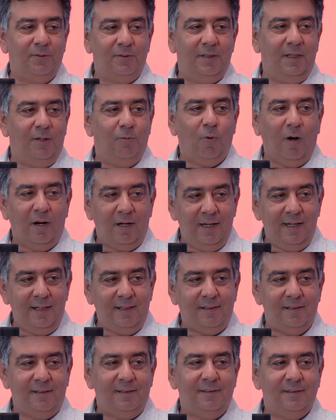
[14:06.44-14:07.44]
The 1
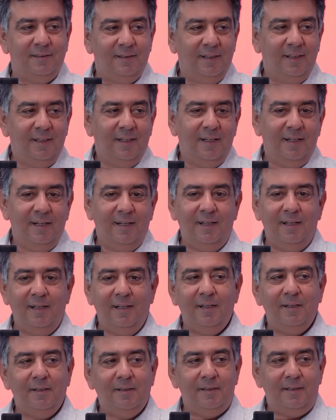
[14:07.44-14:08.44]
liter
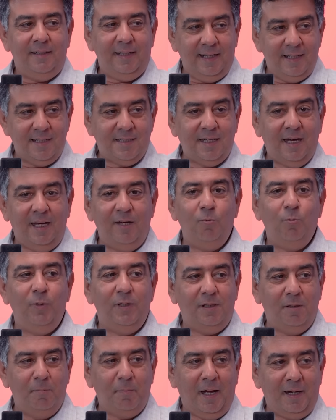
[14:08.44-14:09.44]
TSI
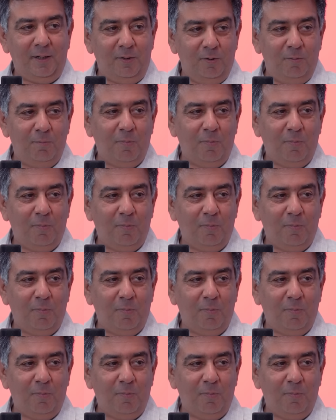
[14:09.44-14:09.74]
with the manual